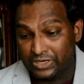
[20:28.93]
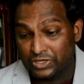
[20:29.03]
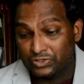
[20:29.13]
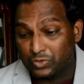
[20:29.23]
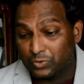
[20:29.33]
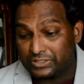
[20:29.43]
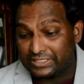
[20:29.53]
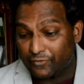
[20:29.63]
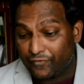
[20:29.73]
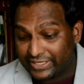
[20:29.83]
So
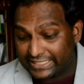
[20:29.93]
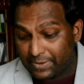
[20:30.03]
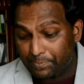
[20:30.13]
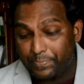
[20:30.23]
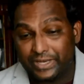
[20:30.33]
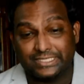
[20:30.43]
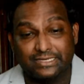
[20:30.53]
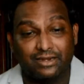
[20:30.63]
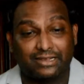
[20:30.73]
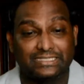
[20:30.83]
surfacing
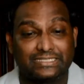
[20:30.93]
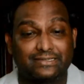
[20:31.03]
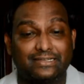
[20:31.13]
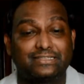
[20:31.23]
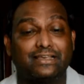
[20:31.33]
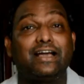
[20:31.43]
personal concerns